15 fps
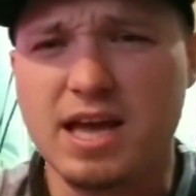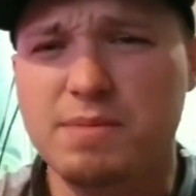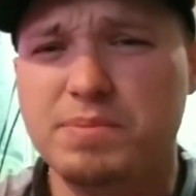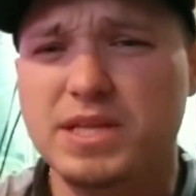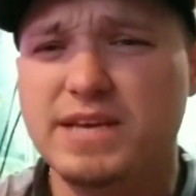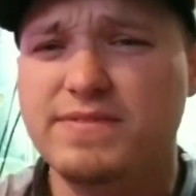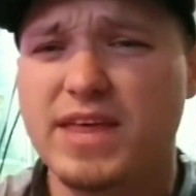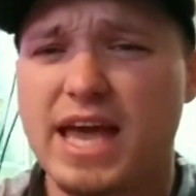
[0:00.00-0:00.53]
I
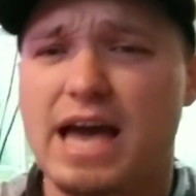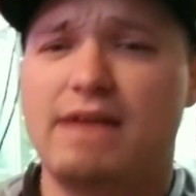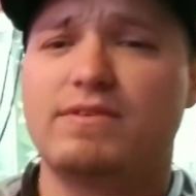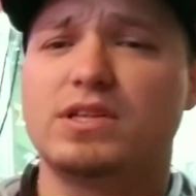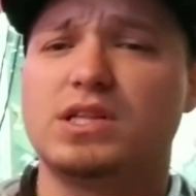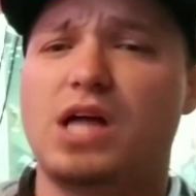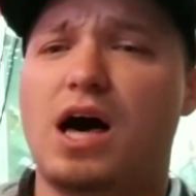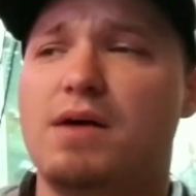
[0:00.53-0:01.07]
believe they have
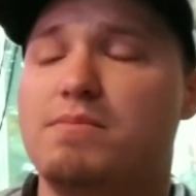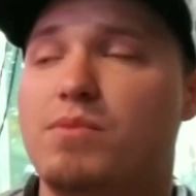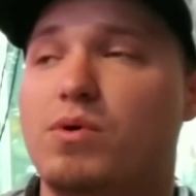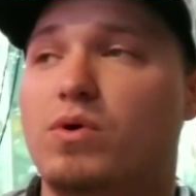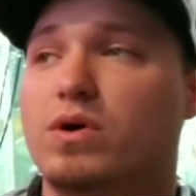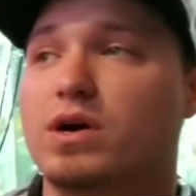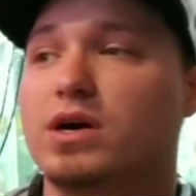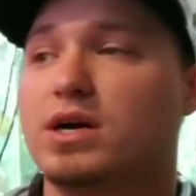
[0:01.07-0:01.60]
a lot
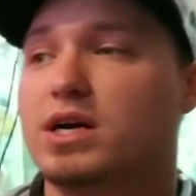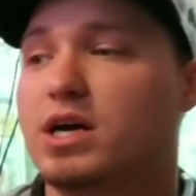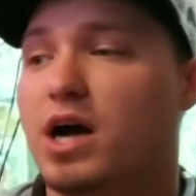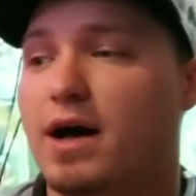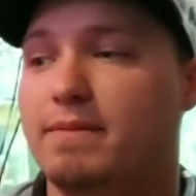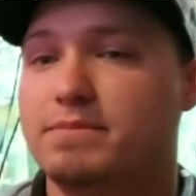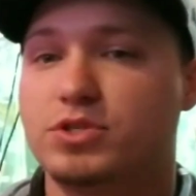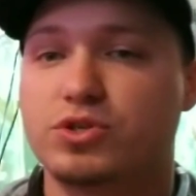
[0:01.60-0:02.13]
more
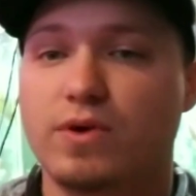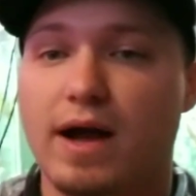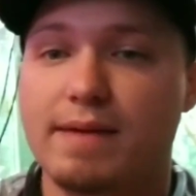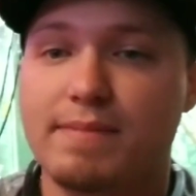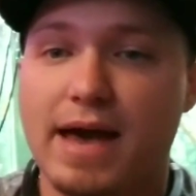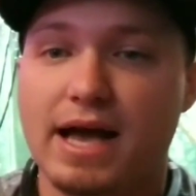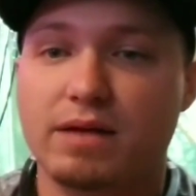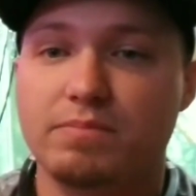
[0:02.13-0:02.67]

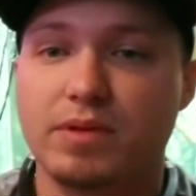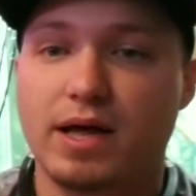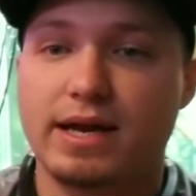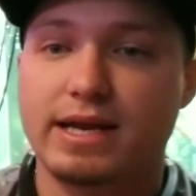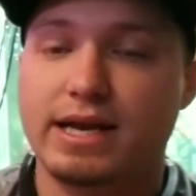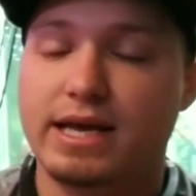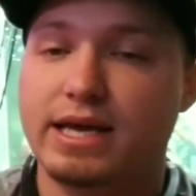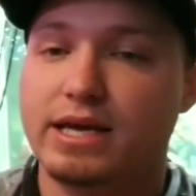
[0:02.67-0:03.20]
Trimac
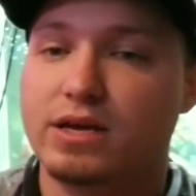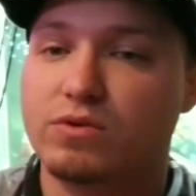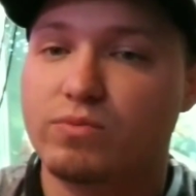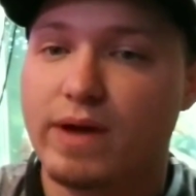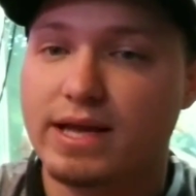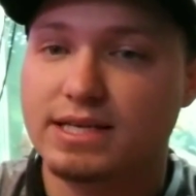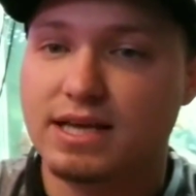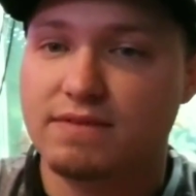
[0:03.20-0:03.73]
blood in it and
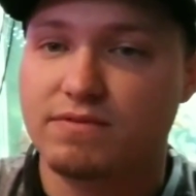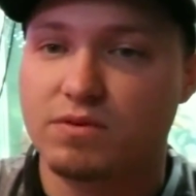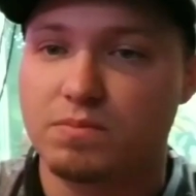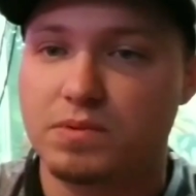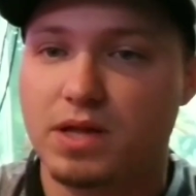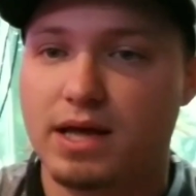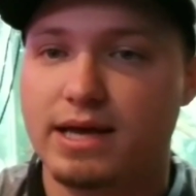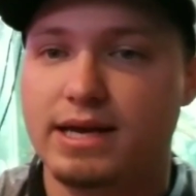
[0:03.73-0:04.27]
Red Devil
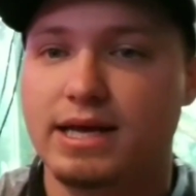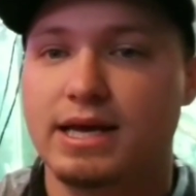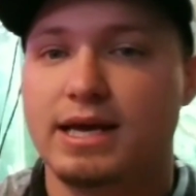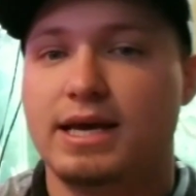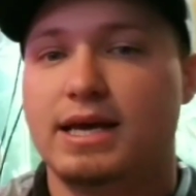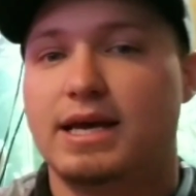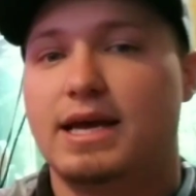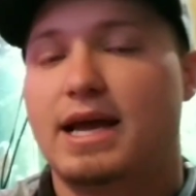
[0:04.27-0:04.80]
blood,
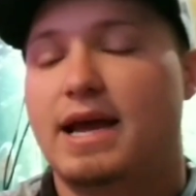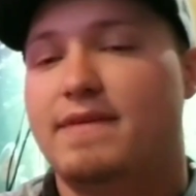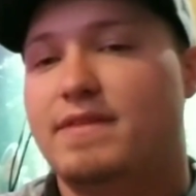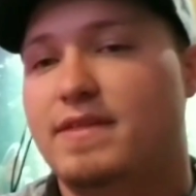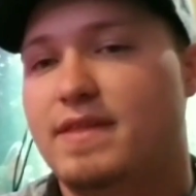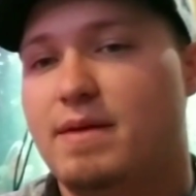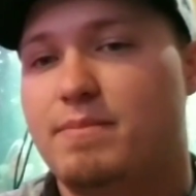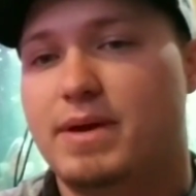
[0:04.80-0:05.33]
and
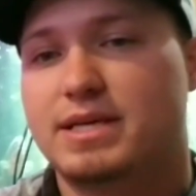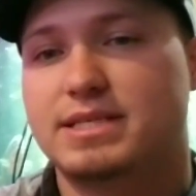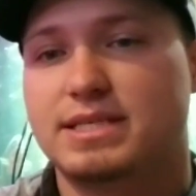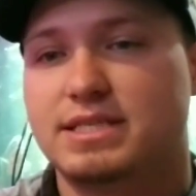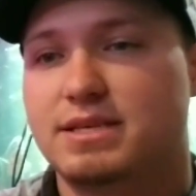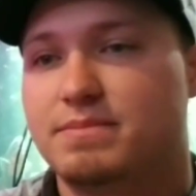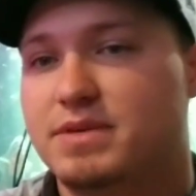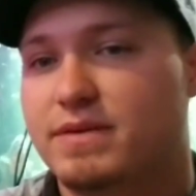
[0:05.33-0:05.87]
then they mix
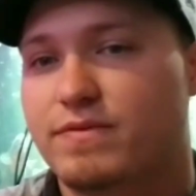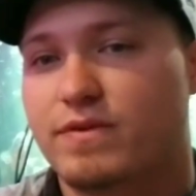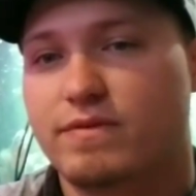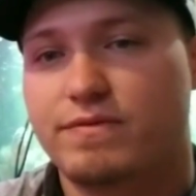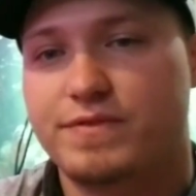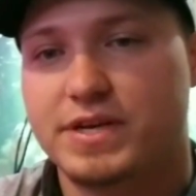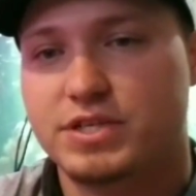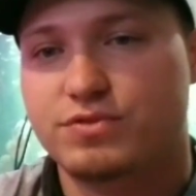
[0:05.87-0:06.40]
in some
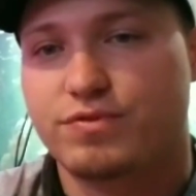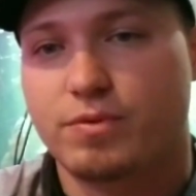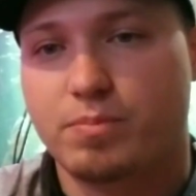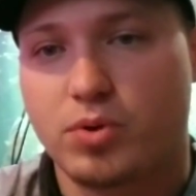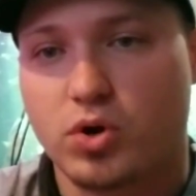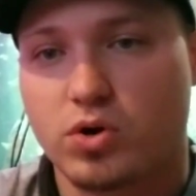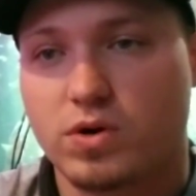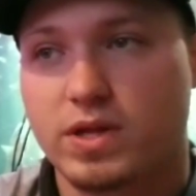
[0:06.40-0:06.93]
different fish for
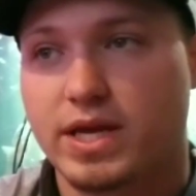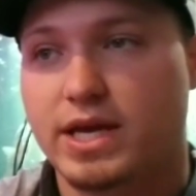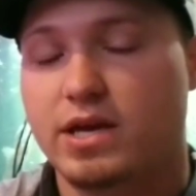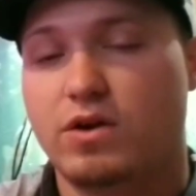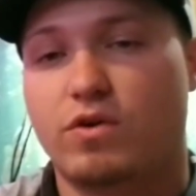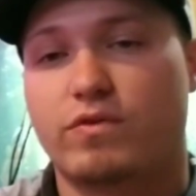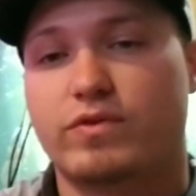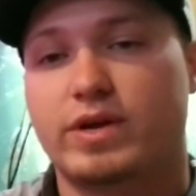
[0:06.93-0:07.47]

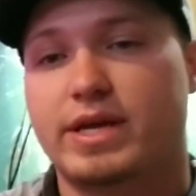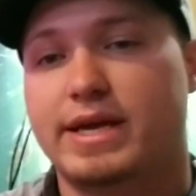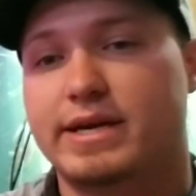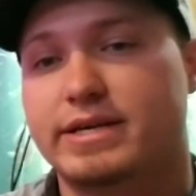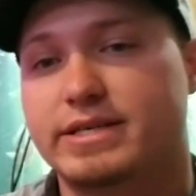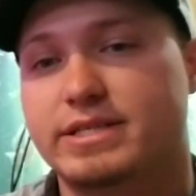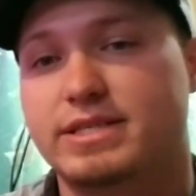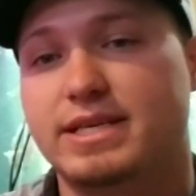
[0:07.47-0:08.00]
pearling over
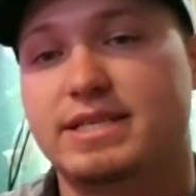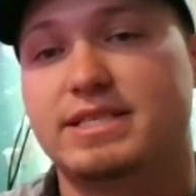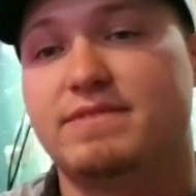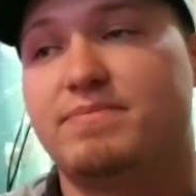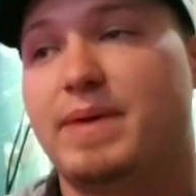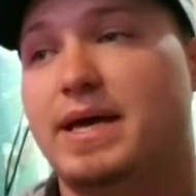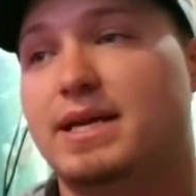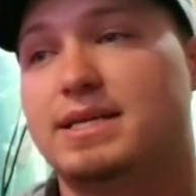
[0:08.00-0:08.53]
years. These
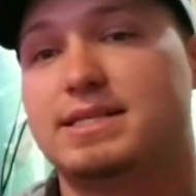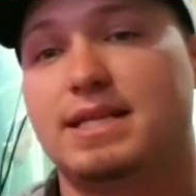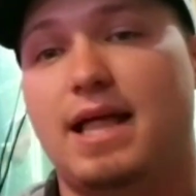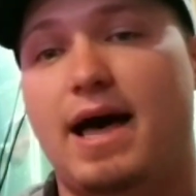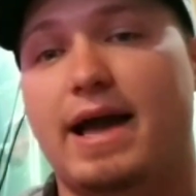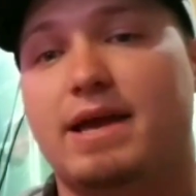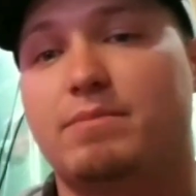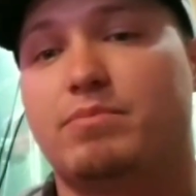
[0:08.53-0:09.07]
have been
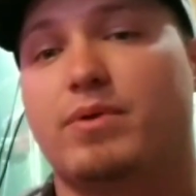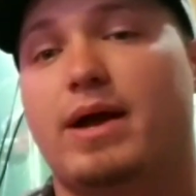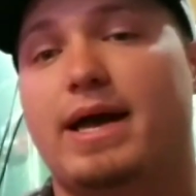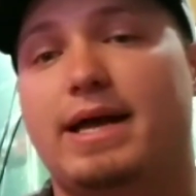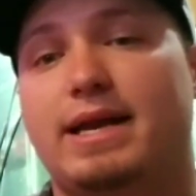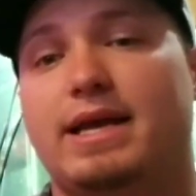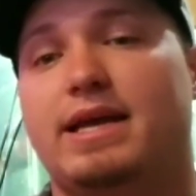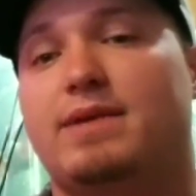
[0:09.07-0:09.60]
line
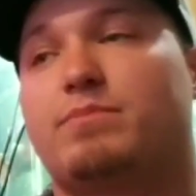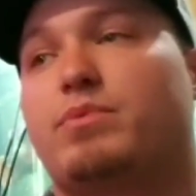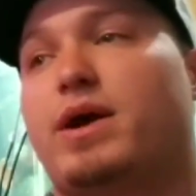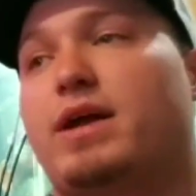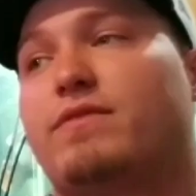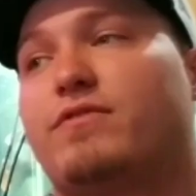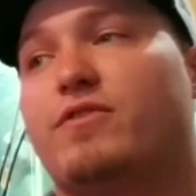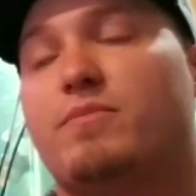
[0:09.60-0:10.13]
bred and
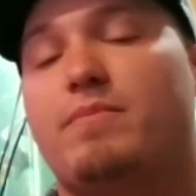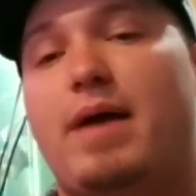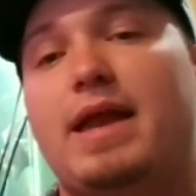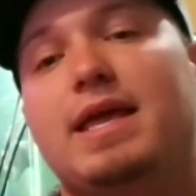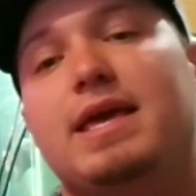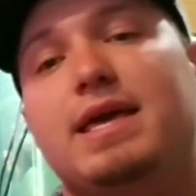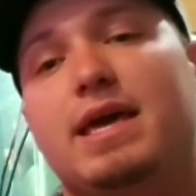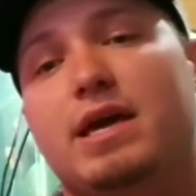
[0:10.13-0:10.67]
bred for
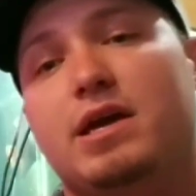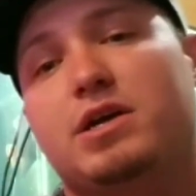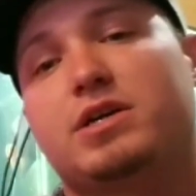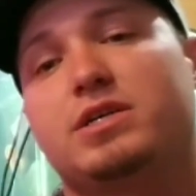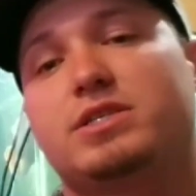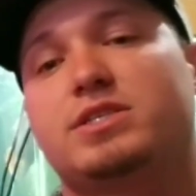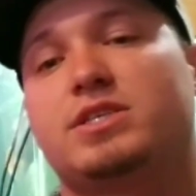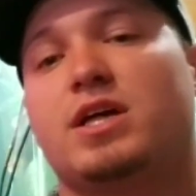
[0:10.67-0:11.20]
many
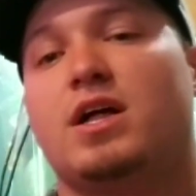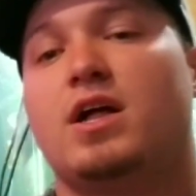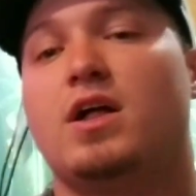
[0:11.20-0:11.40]
years.